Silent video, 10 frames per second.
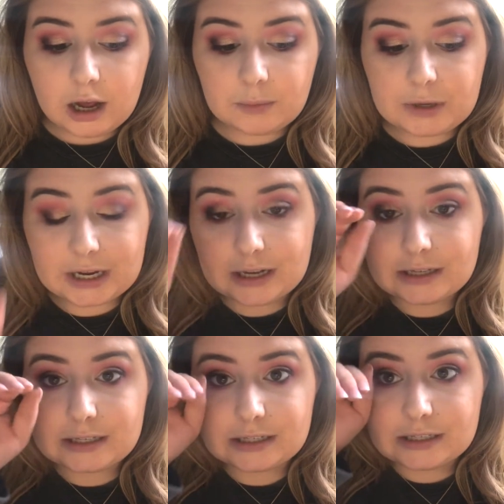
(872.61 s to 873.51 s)

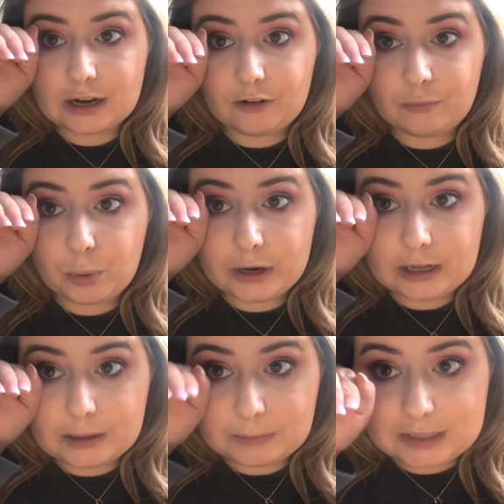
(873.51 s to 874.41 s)
because instead of bringing
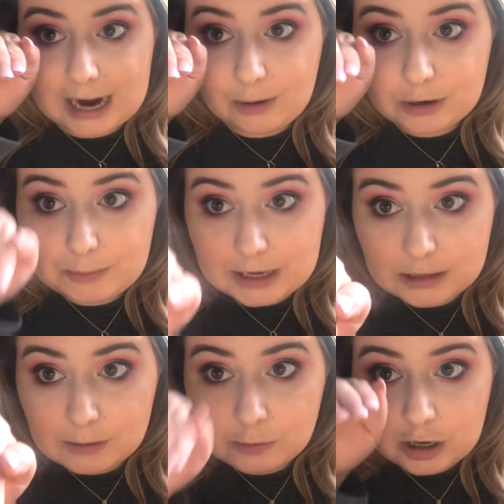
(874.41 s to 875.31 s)
them down and
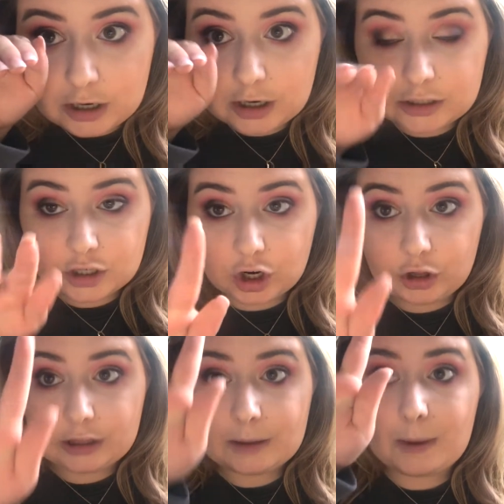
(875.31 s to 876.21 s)
making them longer, it's
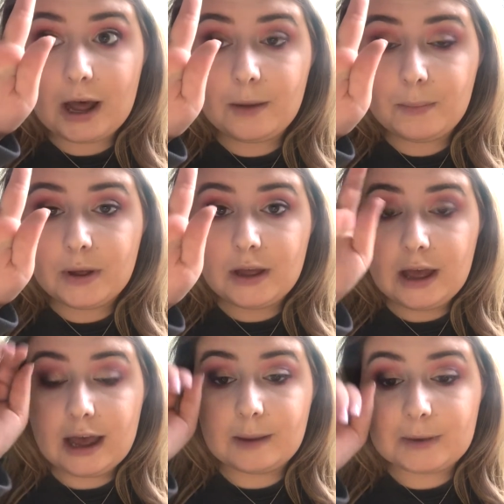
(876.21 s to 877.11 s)
curling them up
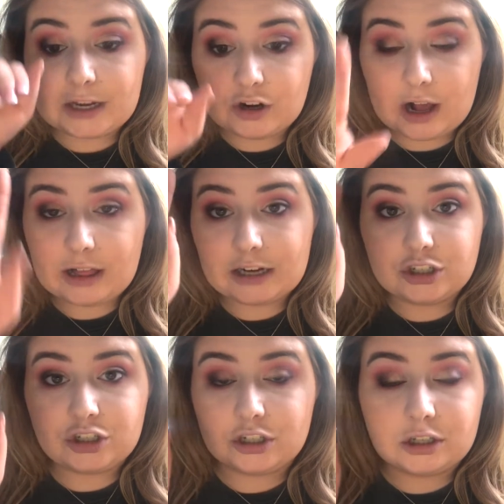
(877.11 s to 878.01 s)
and making your
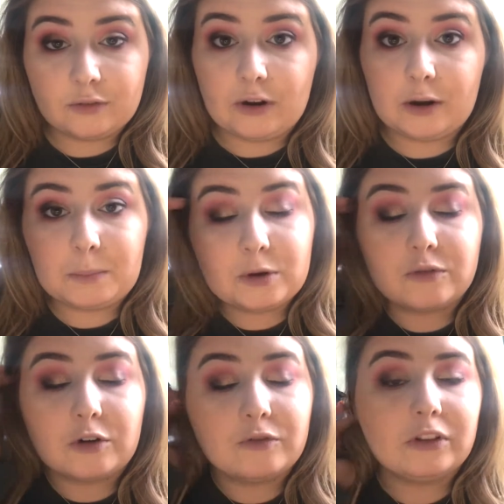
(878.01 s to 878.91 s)
eyelashes just look very
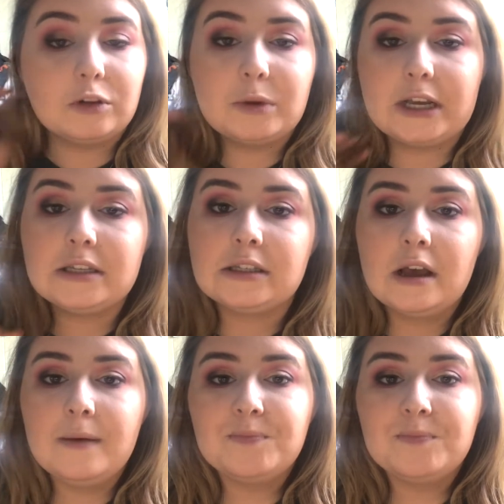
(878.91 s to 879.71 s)
beautiful and voluminous.